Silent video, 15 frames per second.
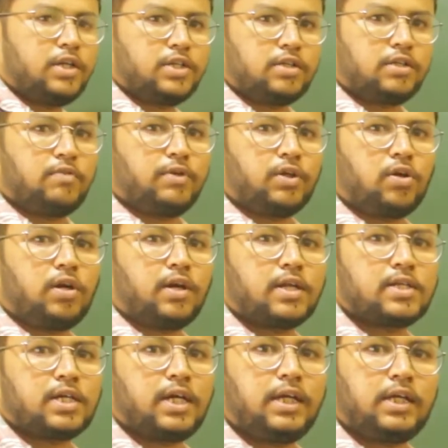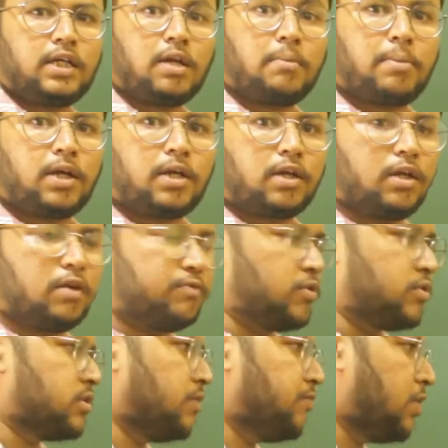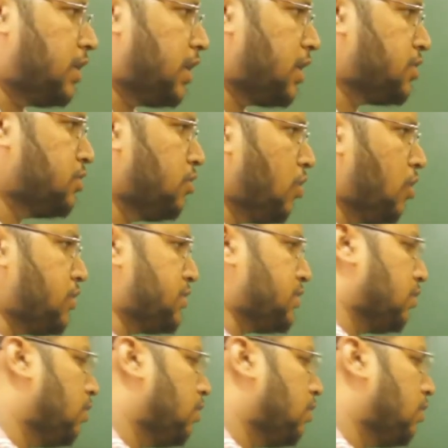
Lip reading: general we call it as interparticular force of attraction also.